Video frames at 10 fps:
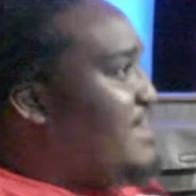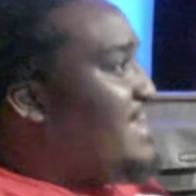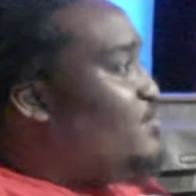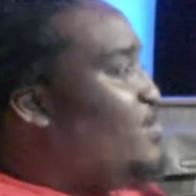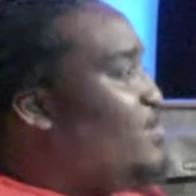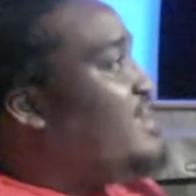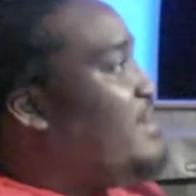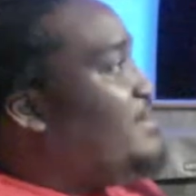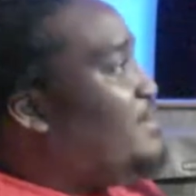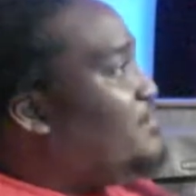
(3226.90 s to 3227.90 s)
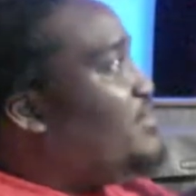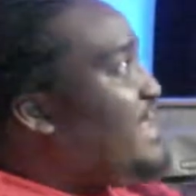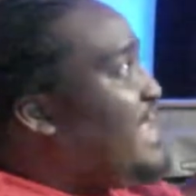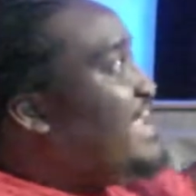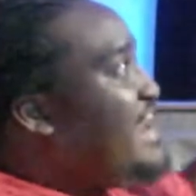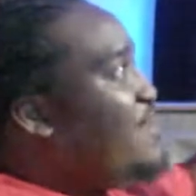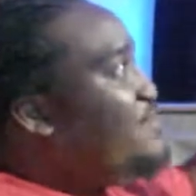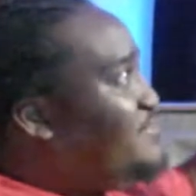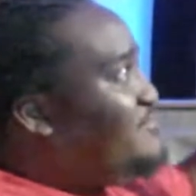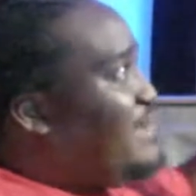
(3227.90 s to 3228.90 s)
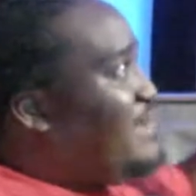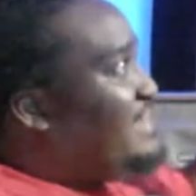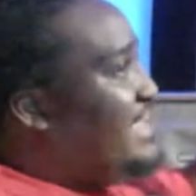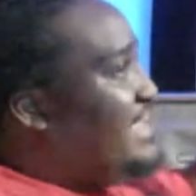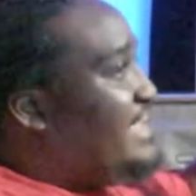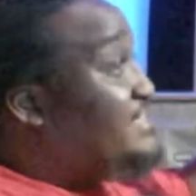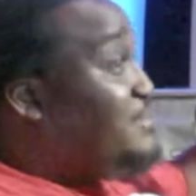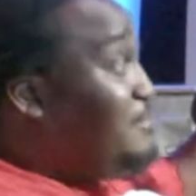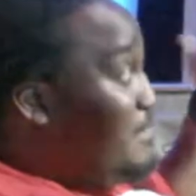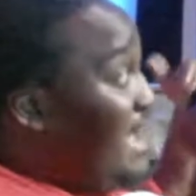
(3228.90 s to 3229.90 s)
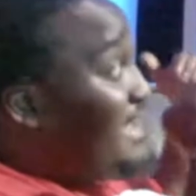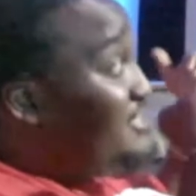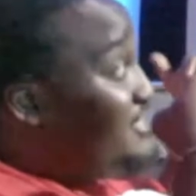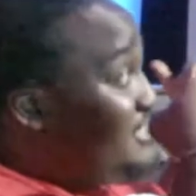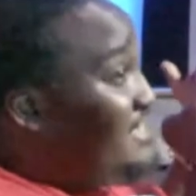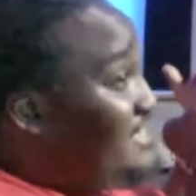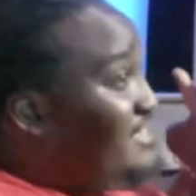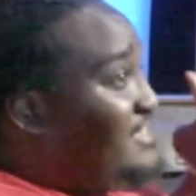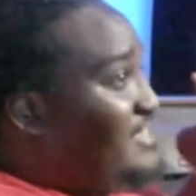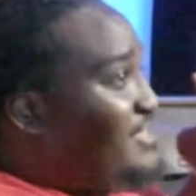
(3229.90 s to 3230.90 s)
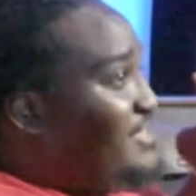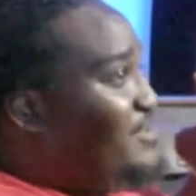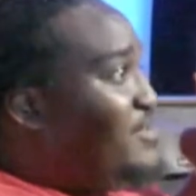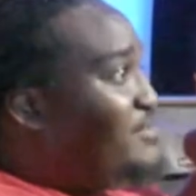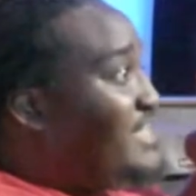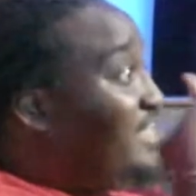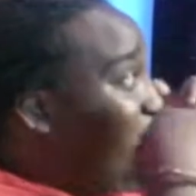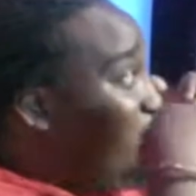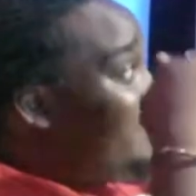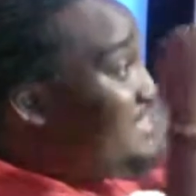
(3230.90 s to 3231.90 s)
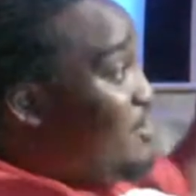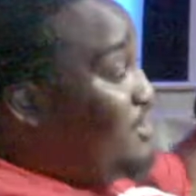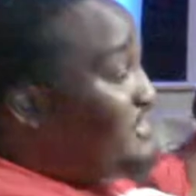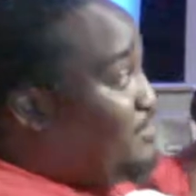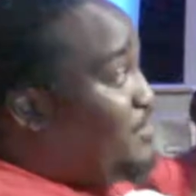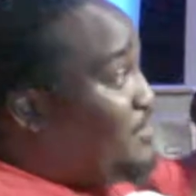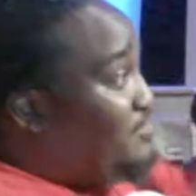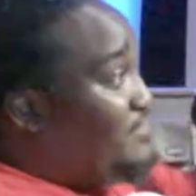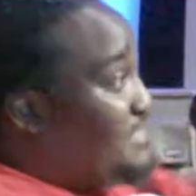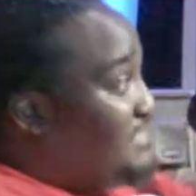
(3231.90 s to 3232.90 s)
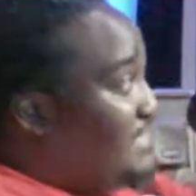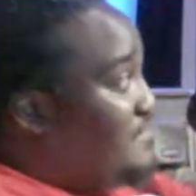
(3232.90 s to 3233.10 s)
if I could wake up and put 8 hours of my day into my shit, you know, as hard as I'm working for this,